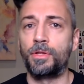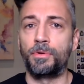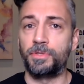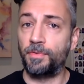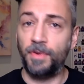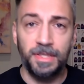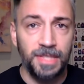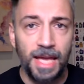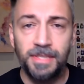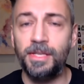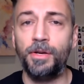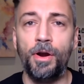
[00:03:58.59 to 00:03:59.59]
There's a
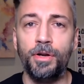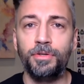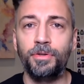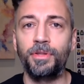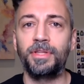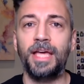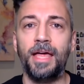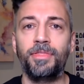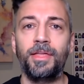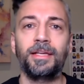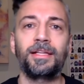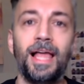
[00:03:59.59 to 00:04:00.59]
fantastic article in The
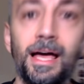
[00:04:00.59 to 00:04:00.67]
Athletic